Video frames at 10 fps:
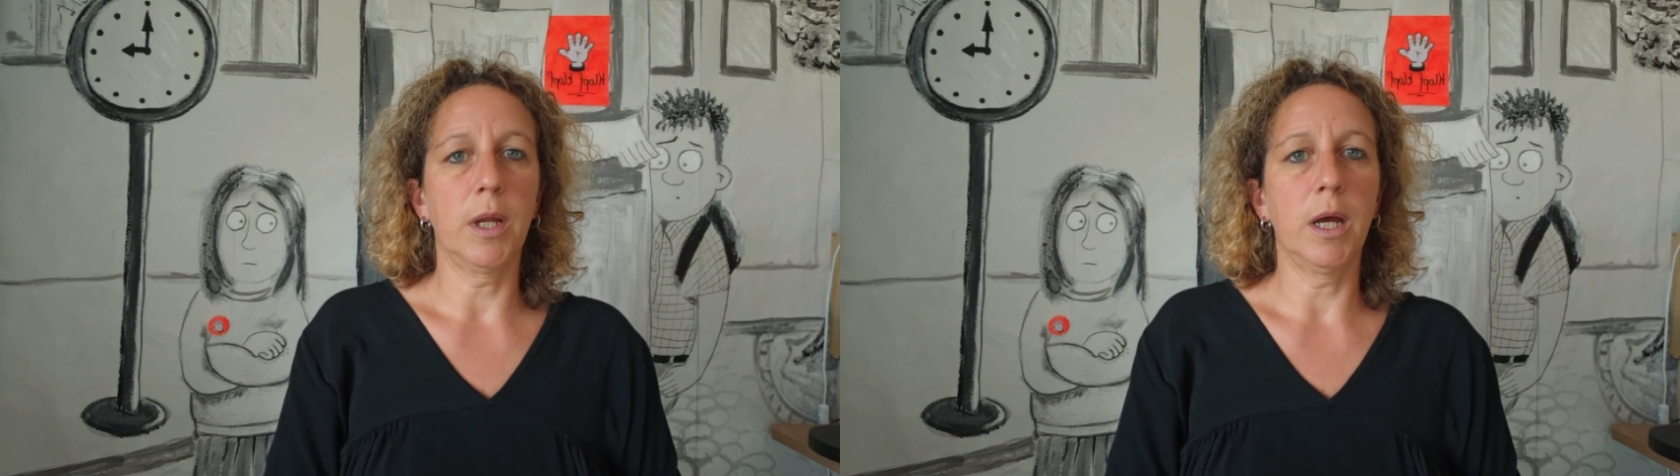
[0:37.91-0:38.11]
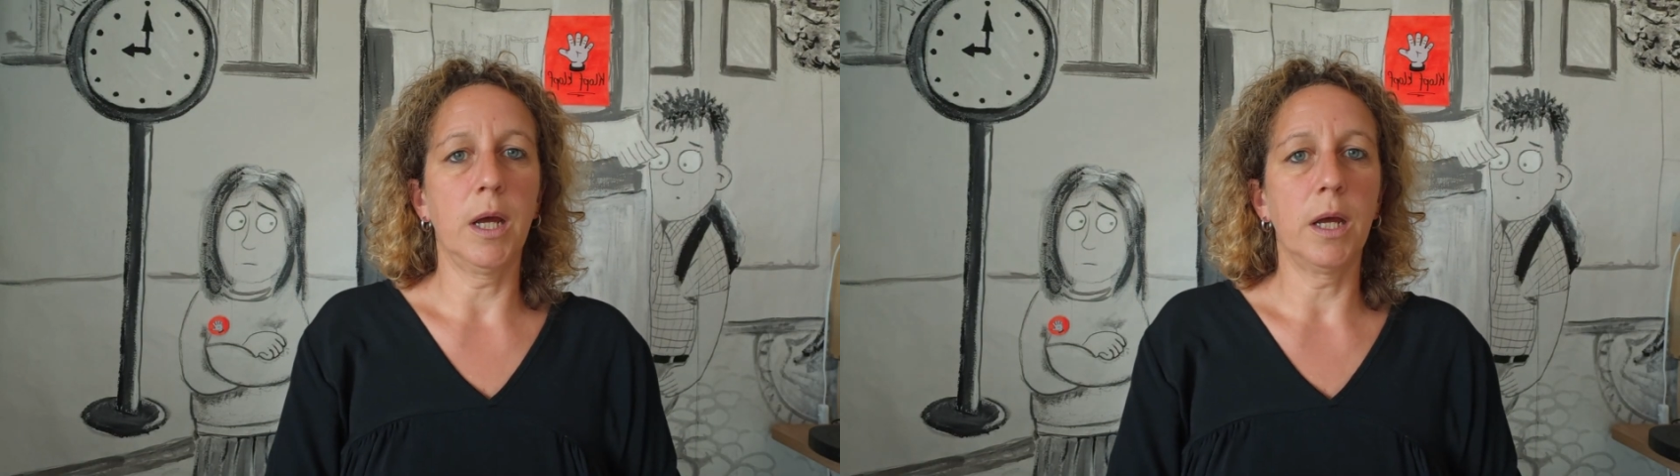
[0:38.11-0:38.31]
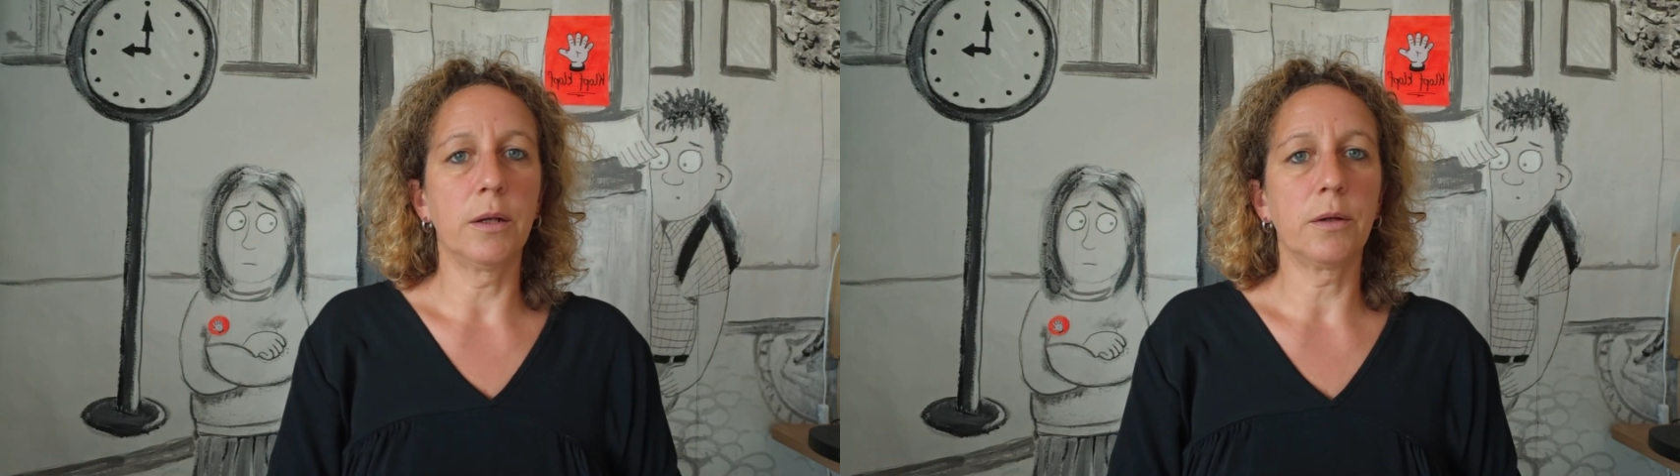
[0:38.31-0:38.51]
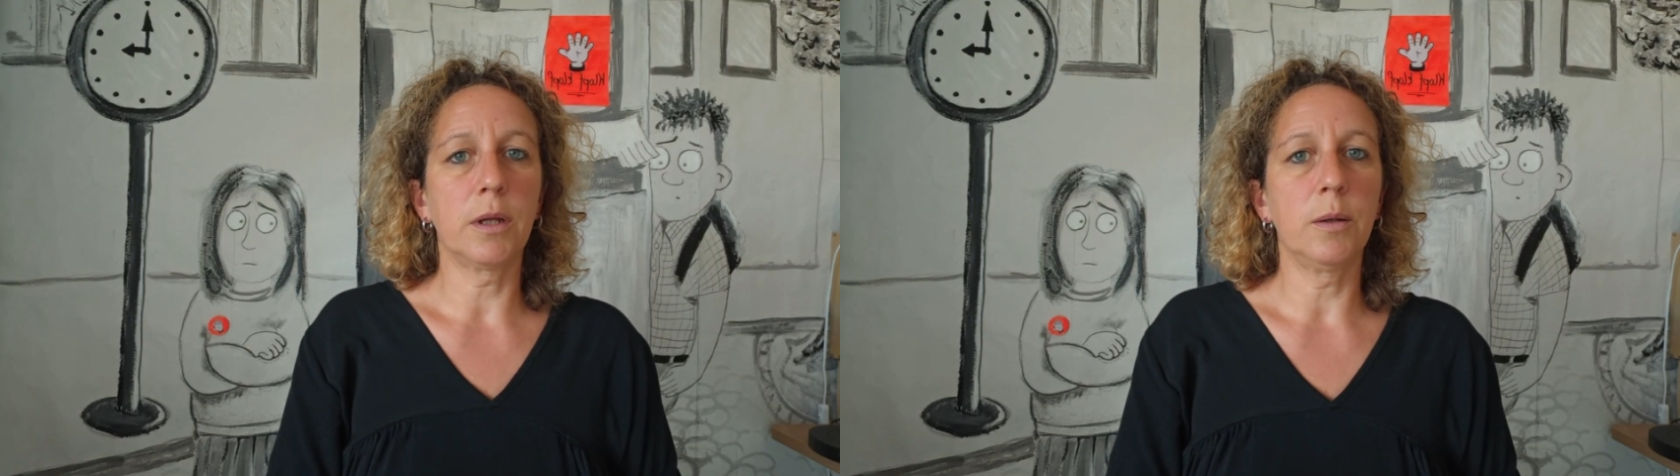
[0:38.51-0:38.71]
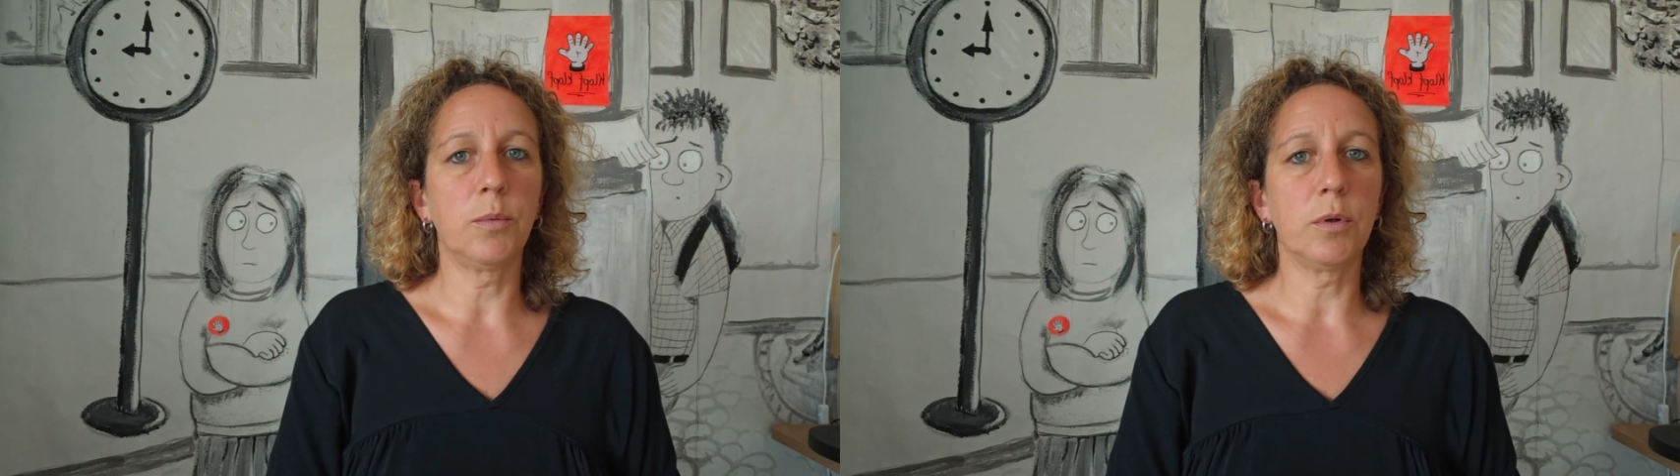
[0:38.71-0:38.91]
and
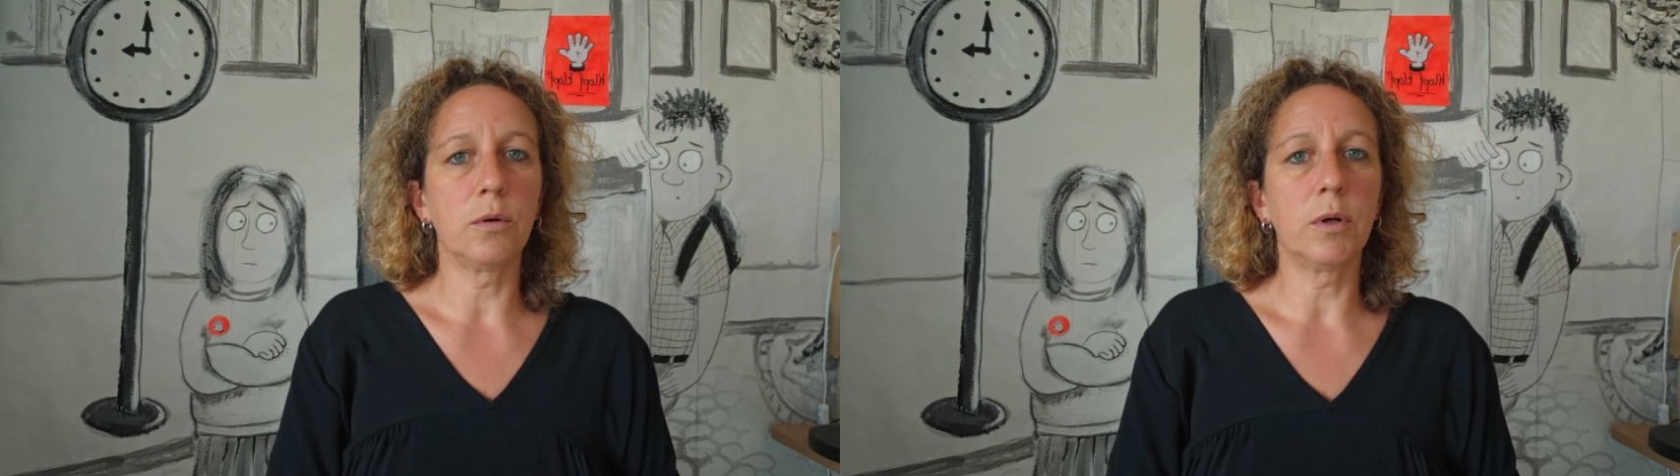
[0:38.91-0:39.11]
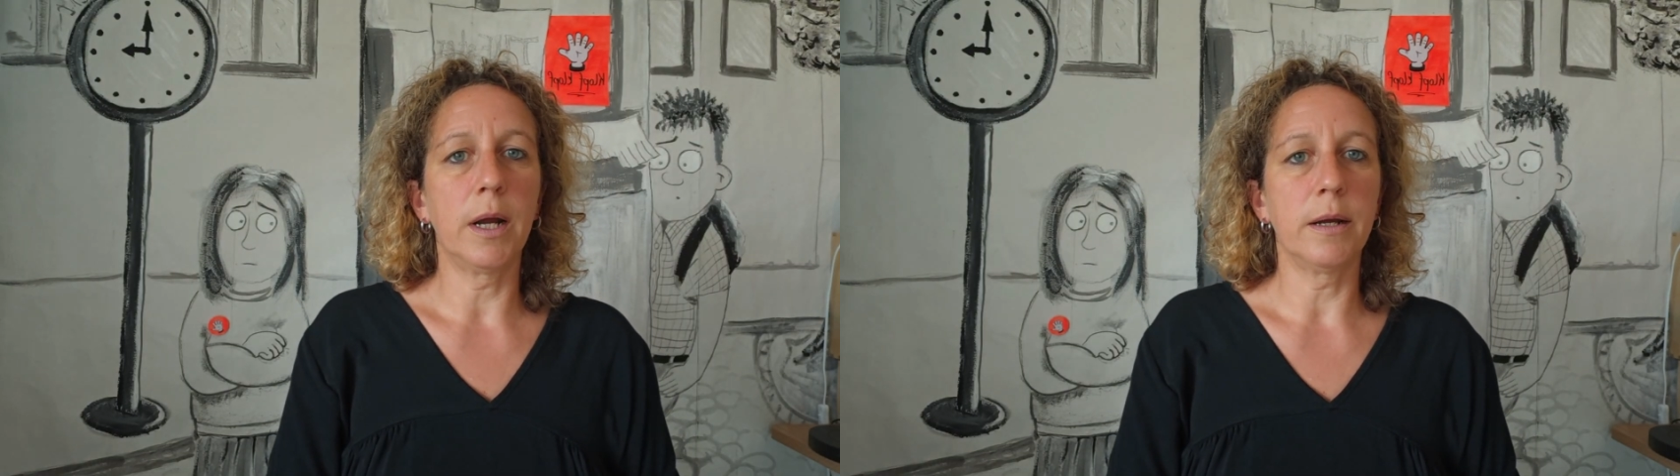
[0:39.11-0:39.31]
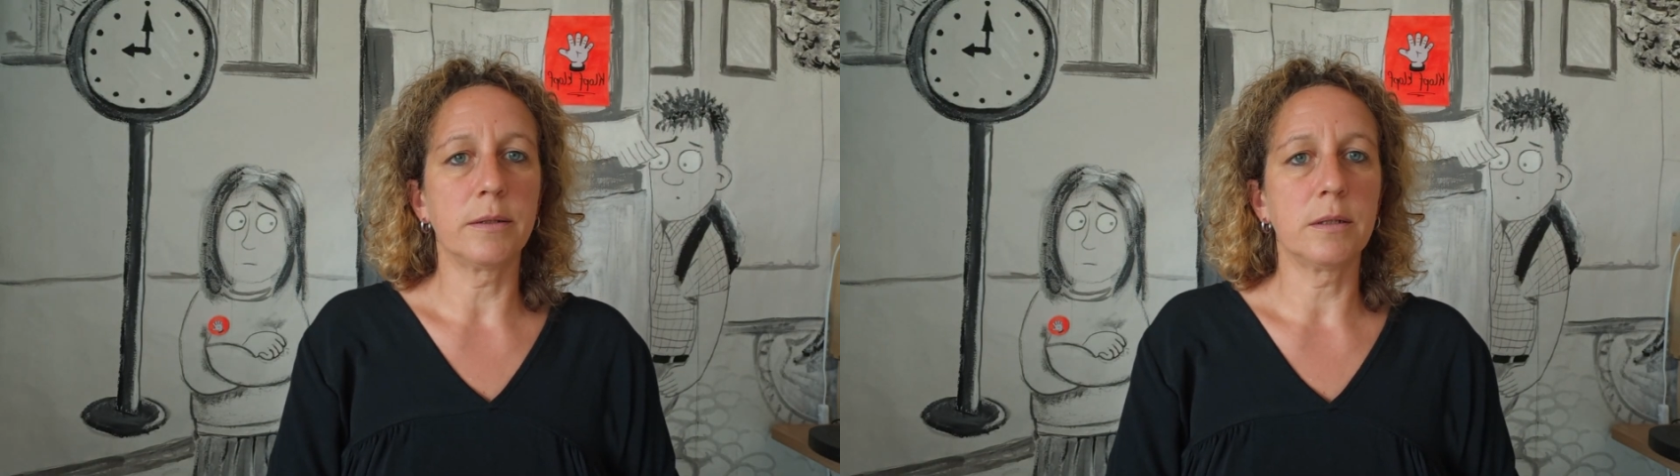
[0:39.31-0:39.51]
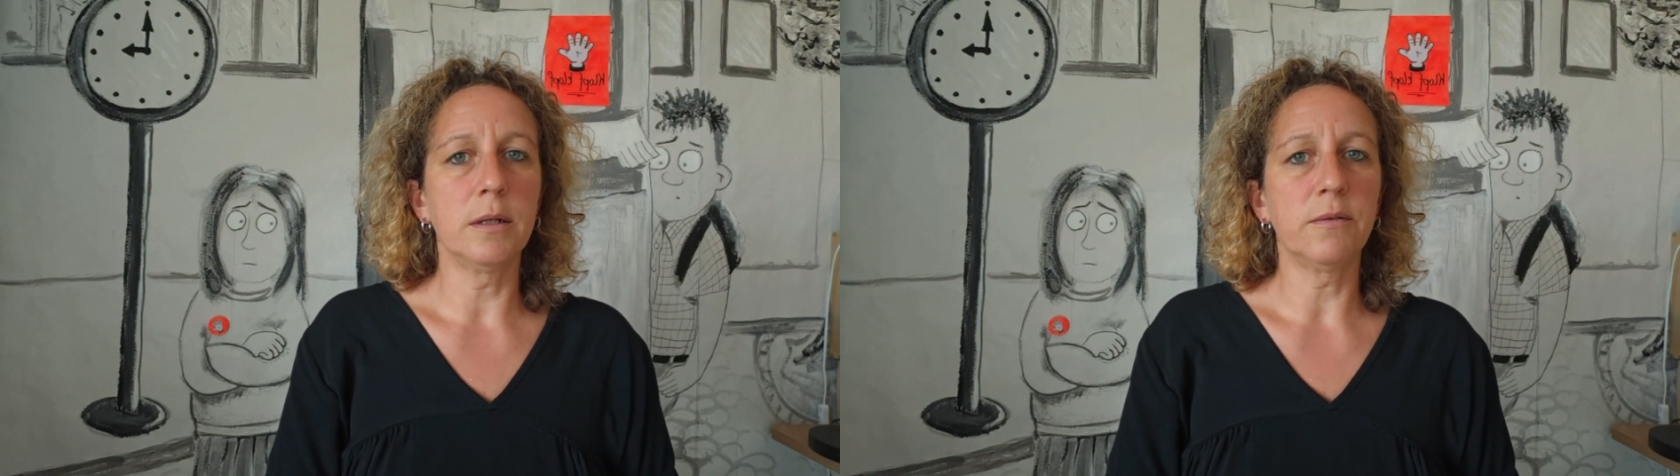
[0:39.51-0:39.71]
keep your head still